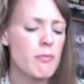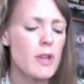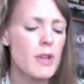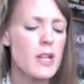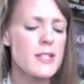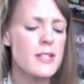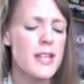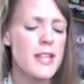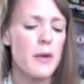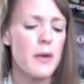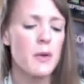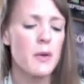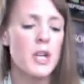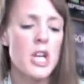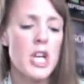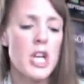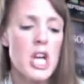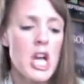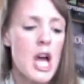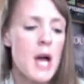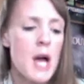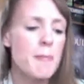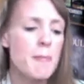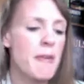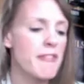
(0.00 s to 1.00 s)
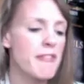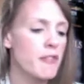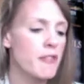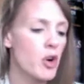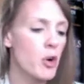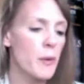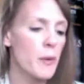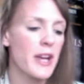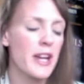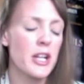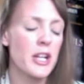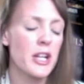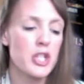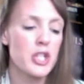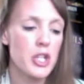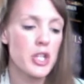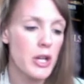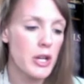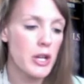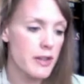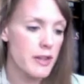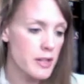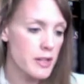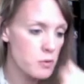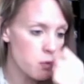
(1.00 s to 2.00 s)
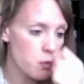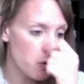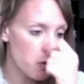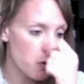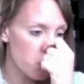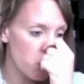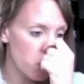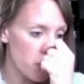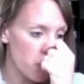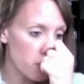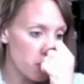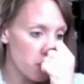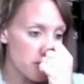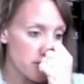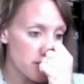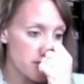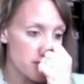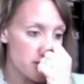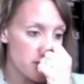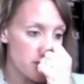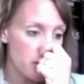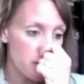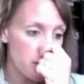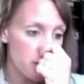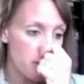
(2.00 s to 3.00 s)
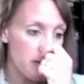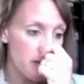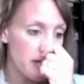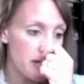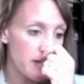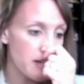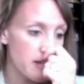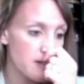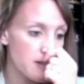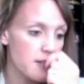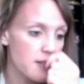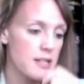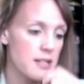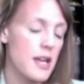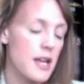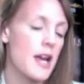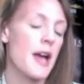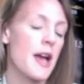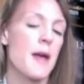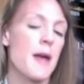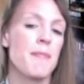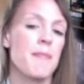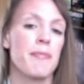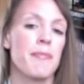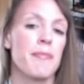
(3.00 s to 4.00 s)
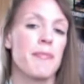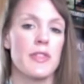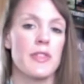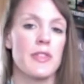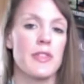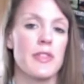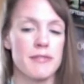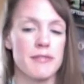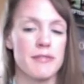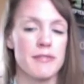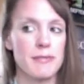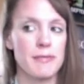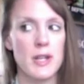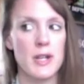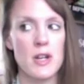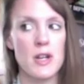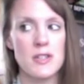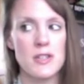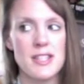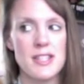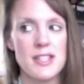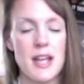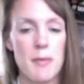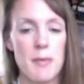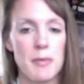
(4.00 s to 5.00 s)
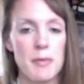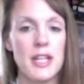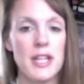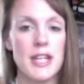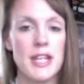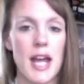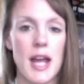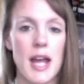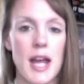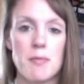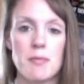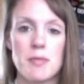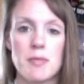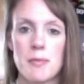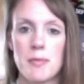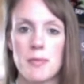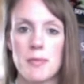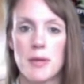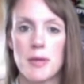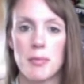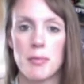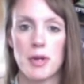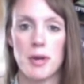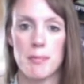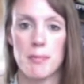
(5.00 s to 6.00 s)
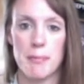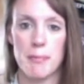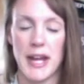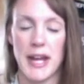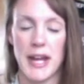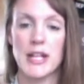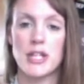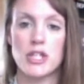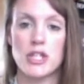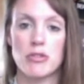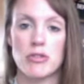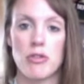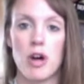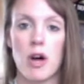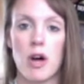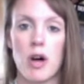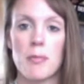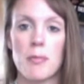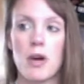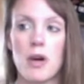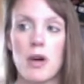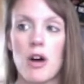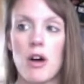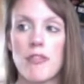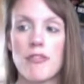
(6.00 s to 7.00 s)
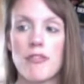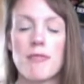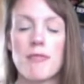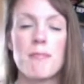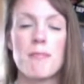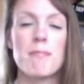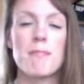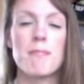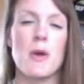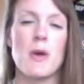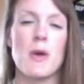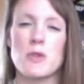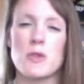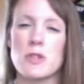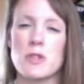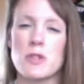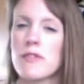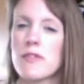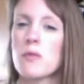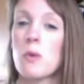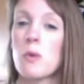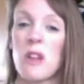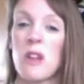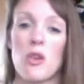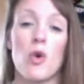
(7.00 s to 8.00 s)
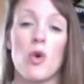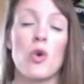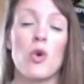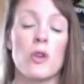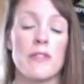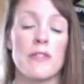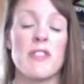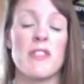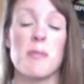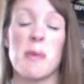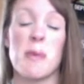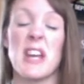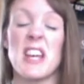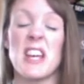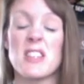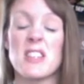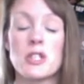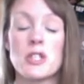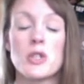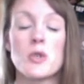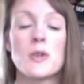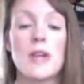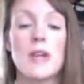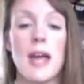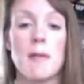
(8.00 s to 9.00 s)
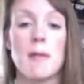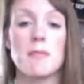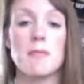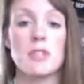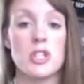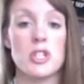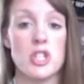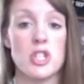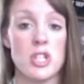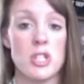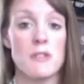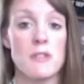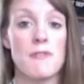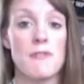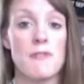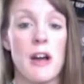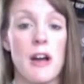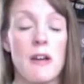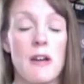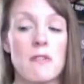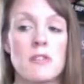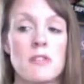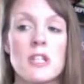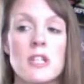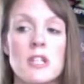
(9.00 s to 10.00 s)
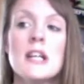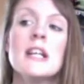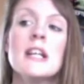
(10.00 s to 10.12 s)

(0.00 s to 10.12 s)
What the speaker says: So before we kind of show you things, what I want to do is, because there's that many games, I'm going to put a picture up of all of the PS2 games that she's found.